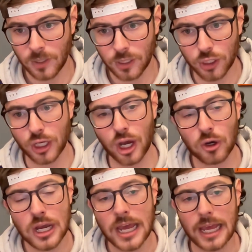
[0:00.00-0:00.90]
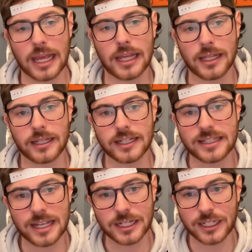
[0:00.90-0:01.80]
It
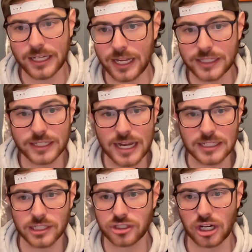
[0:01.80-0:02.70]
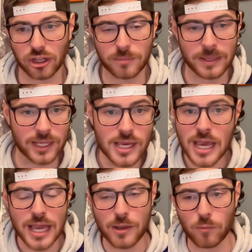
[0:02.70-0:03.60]
didn't need to necessarily be
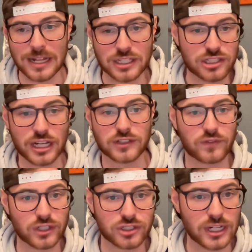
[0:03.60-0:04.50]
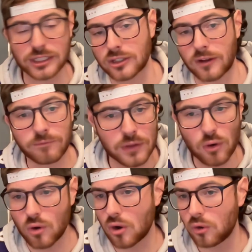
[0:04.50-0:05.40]
he went 6 for 6 on
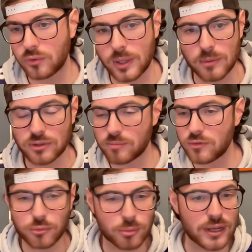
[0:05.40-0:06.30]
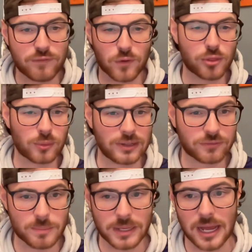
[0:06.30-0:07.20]
field goals. He was 3 for 3
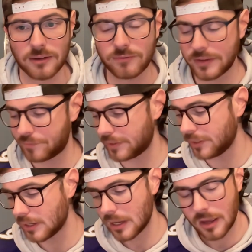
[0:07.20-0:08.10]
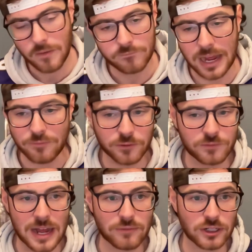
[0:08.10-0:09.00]
from beyond 50. 5 for
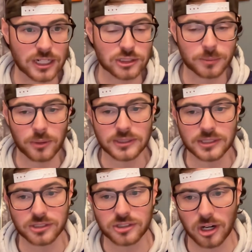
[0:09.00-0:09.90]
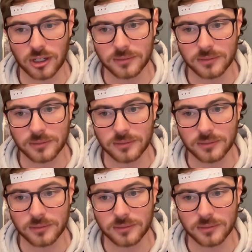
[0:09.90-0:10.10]
5 on extra points is a start.